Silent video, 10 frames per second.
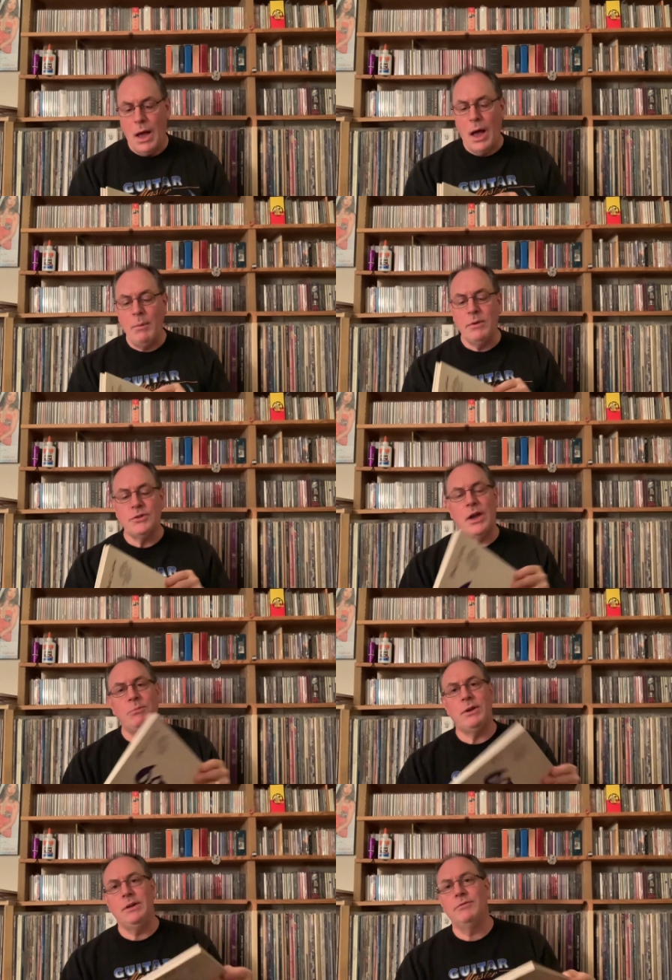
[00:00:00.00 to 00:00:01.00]
I'm ashamed
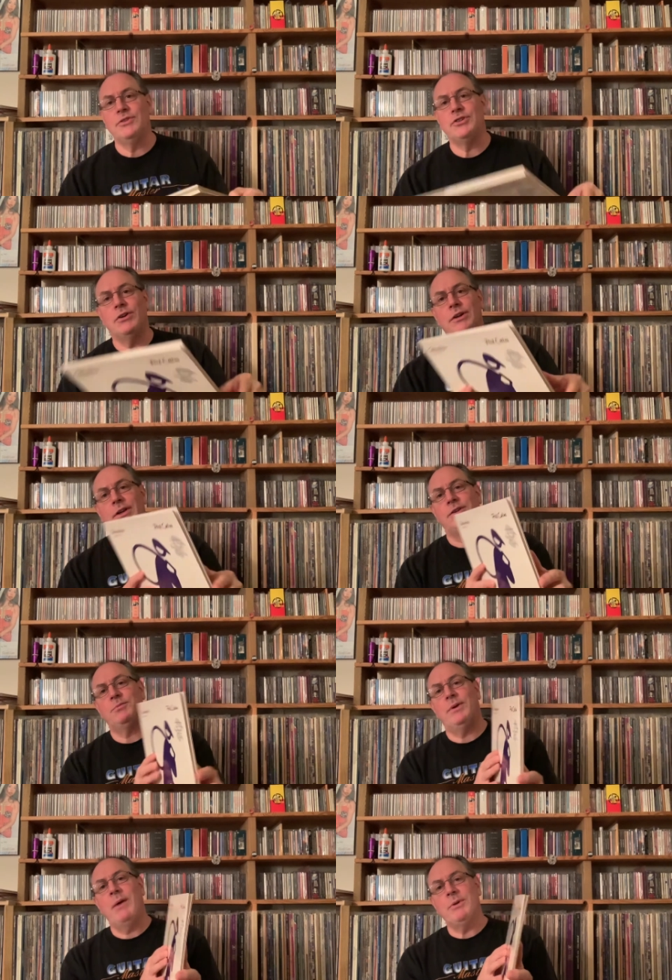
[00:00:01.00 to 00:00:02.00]
to even show you this,
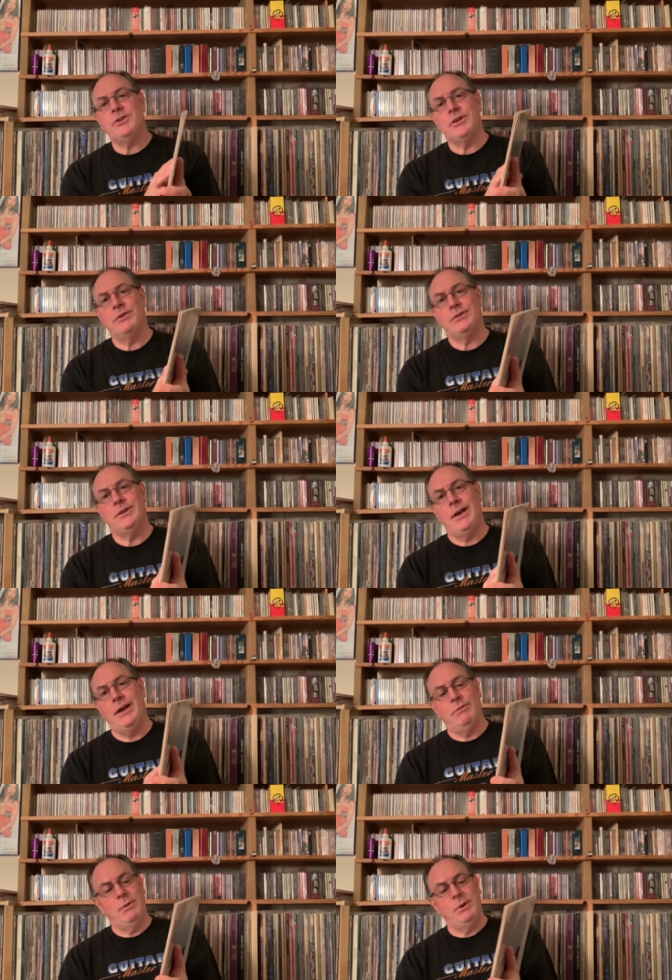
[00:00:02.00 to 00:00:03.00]
but I'm going to show it to you
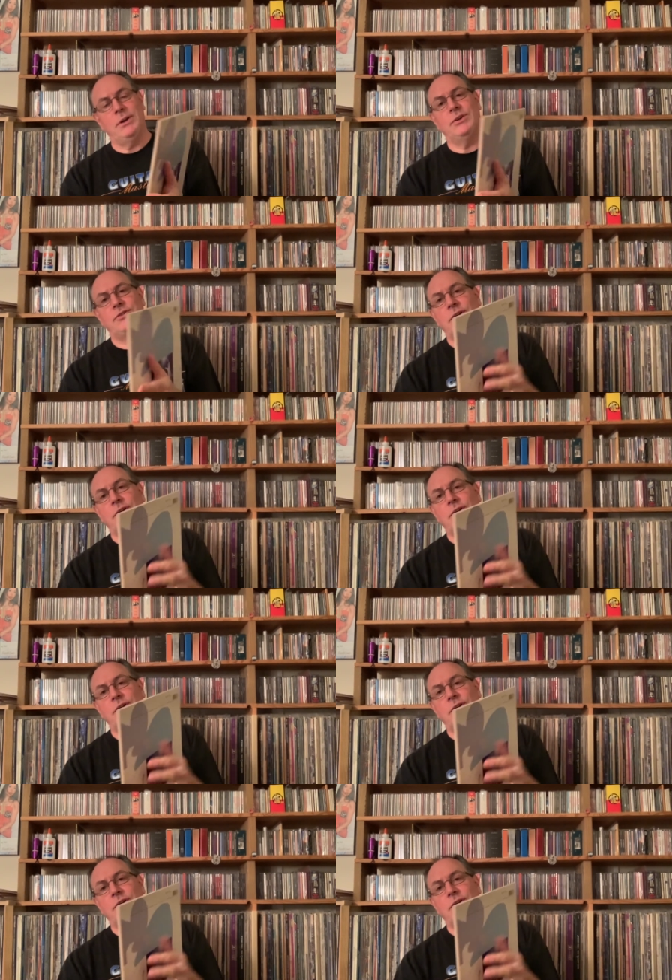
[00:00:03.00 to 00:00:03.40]
anyway because